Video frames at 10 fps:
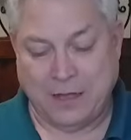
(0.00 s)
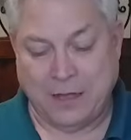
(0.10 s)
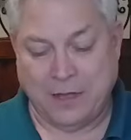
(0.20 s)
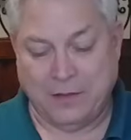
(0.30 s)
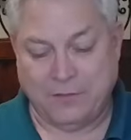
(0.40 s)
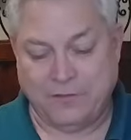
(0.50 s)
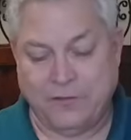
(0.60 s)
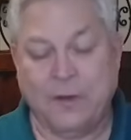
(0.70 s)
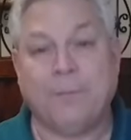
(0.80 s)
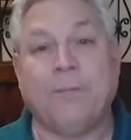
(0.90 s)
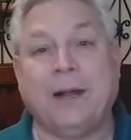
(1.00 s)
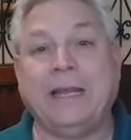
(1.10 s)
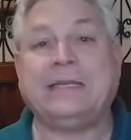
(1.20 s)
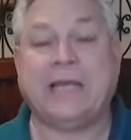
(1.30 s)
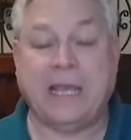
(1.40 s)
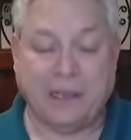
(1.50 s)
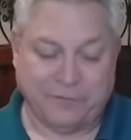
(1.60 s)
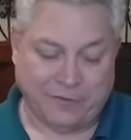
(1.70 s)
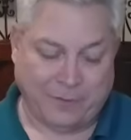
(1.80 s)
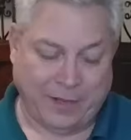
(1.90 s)
of money
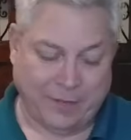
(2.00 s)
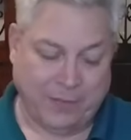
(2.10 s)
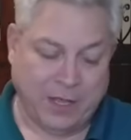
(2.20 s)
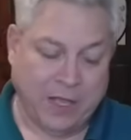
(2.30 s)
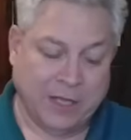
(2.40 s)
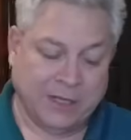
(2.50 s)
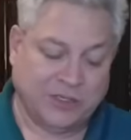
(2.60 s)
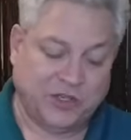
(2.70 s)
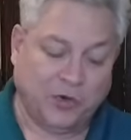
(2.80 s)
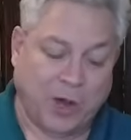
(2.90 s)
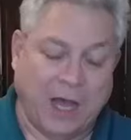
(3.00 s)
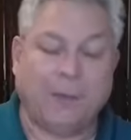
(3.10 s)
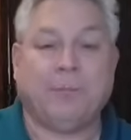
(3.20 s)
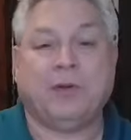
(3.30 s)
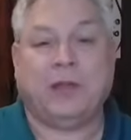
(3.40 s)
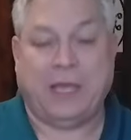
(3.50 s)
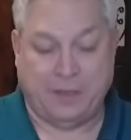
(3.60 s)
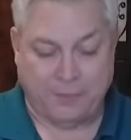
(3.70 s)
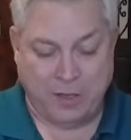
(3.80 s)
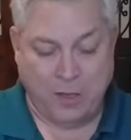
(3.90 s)
taken from him to humble
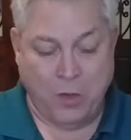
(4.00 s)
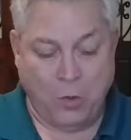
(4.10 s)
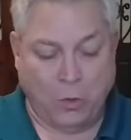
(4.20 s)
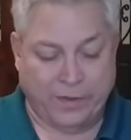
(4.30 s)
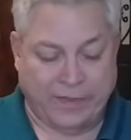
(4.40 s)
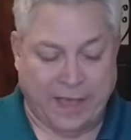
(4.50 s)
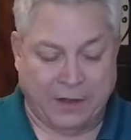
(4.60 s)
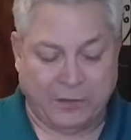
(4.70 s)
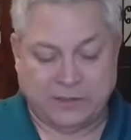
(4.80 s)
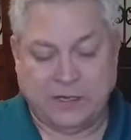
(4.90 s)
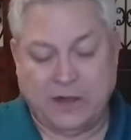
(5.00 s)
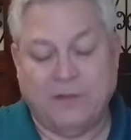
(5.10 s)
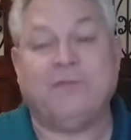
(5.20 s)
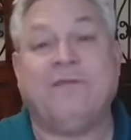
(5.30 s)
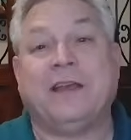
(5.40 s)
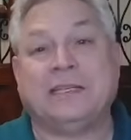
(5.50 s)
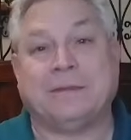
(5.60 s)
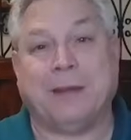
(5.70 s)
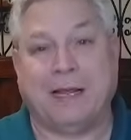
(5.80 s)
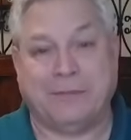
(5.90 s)
him without
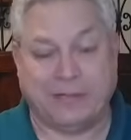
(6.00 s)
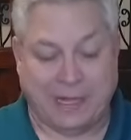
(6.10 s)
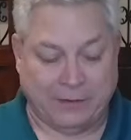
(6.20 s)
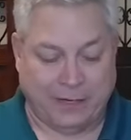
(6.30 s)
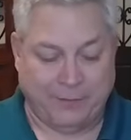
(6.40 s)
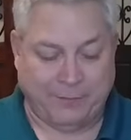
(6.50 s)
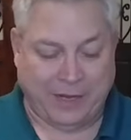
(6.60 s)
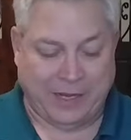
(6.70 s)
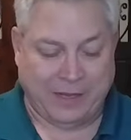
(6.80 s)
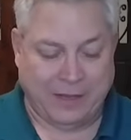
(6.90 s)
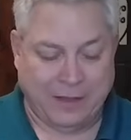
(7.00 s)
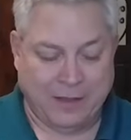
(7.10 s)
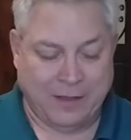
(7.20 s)
victimize, without him being